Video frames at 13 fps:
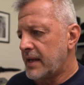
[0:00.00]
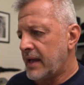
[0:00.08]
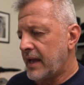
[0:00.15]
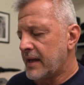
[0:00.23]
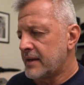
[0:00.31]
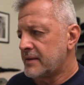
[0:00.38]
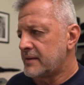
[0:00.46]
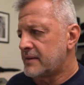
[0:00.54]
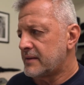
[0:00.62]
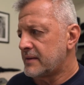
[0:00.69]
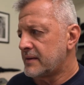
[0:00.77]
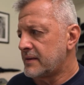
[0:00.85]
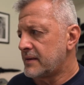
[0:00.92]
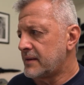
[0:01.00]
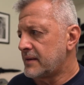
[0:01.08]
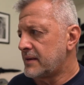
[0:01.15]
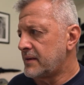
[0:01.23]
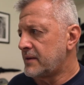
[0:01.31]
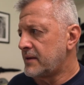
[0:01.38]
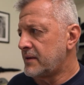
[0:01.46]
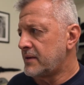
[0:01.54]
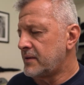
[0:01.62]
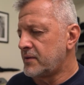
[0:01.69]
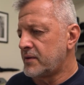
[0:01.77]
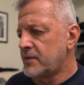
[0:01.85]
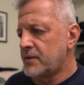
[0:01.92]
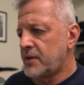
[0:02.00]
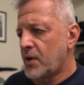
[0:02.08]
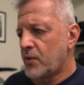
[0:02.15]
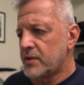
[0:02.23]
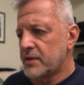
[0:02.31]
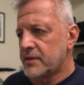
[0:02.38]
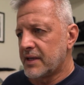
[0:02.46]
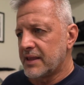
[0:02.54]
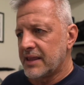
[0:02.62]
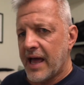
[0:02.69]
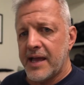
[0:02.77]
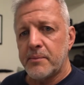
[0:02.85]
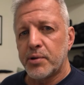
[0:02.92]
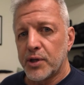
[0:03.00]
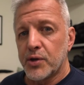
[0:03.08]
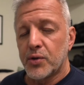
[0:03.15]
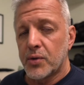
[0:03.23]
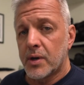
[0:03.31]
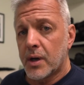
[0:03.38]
And, you know, the light blue